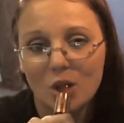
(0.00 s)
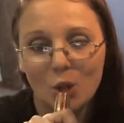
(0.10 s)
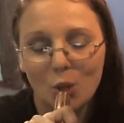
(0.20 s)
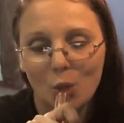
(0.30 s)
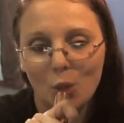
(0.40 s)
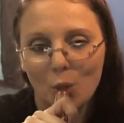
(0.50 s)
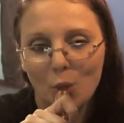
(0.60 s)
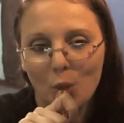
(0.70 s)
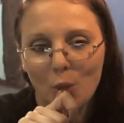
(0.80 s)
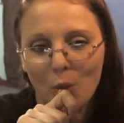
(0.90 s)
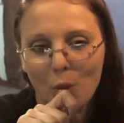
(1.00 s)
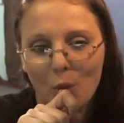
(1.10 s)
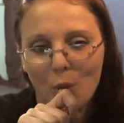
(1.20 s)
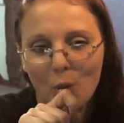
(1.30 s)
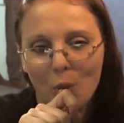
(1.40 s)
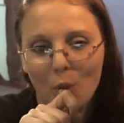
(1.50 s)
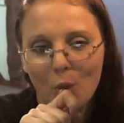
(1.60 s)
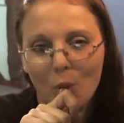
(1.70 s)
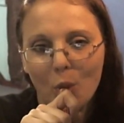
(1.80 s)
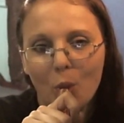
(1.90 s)

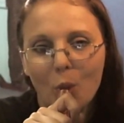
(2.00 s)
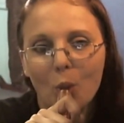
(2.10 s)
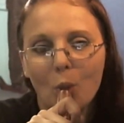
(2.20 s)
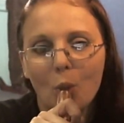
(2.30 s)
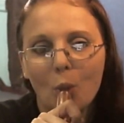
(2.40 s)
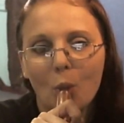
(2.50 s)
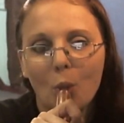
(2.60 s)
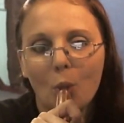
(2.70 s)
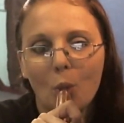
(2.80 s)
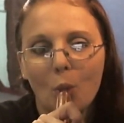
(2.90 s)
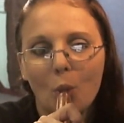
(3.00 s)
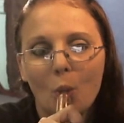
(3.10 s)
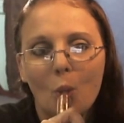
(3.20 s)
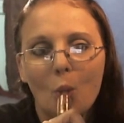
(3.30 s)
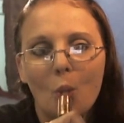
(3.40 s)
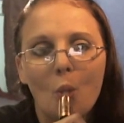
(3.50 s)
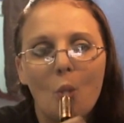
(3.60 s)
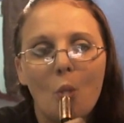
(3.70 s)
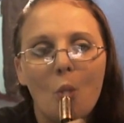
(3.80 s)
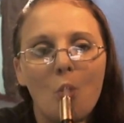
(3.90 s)

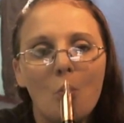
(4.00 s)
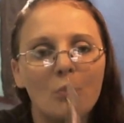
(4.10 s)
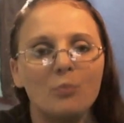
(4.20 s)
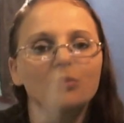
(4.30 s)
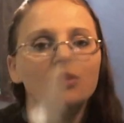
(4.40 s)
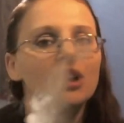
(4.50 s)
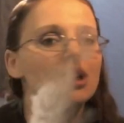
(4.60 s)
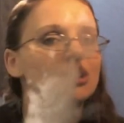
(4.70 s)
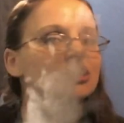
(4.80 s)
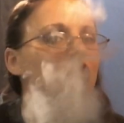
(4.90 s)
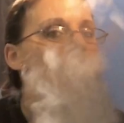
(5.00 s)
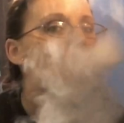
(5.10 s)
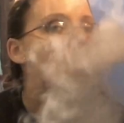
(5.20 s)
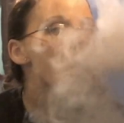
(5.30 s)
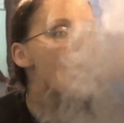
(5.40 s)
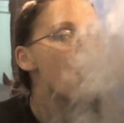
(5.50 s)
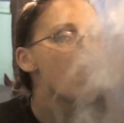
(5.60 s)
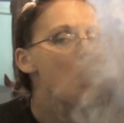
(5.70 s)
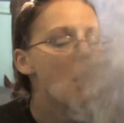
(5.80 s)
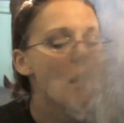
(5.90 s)

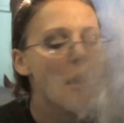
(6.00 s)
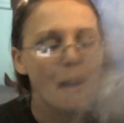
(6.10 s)
(no one is talking)